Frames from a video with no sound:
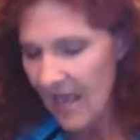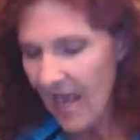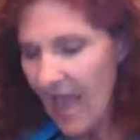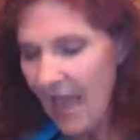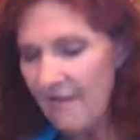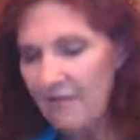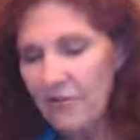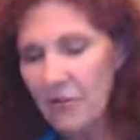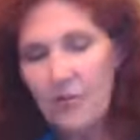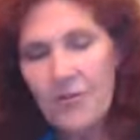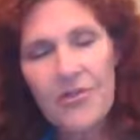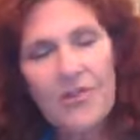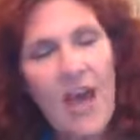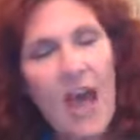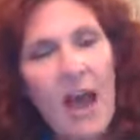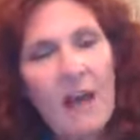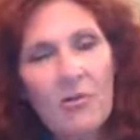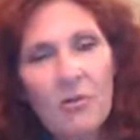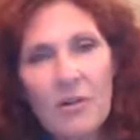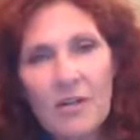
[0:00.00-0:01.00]
Have your
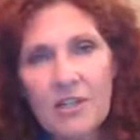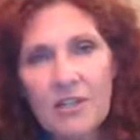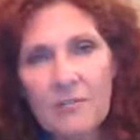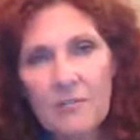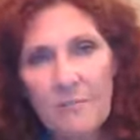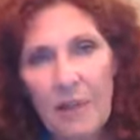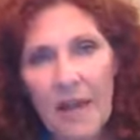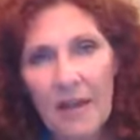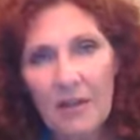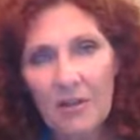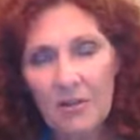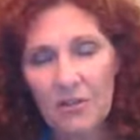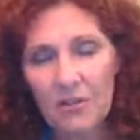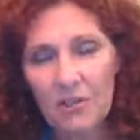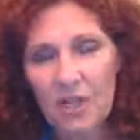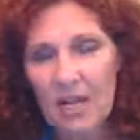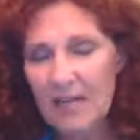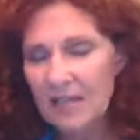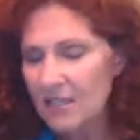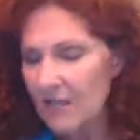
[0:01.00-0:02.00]
thyroid panel
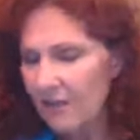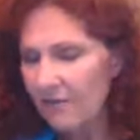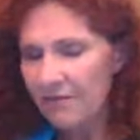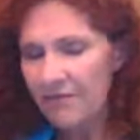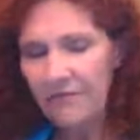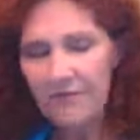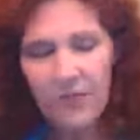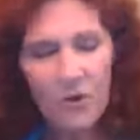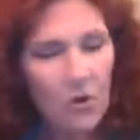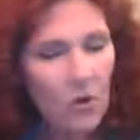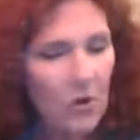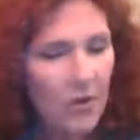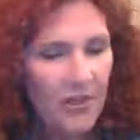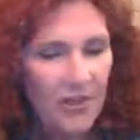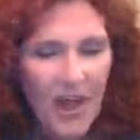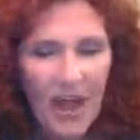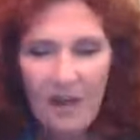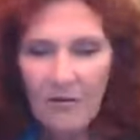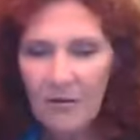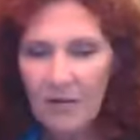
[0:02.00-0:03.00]
checked, a full
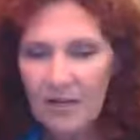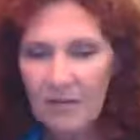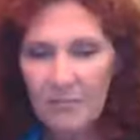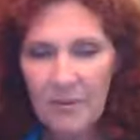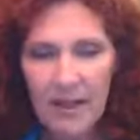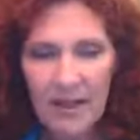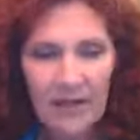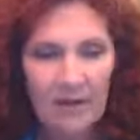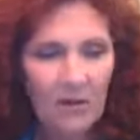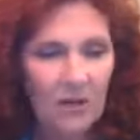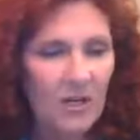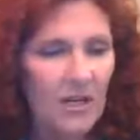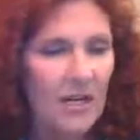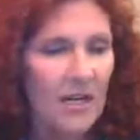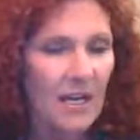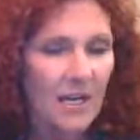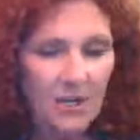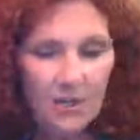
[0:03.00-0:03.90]
thyroid panel.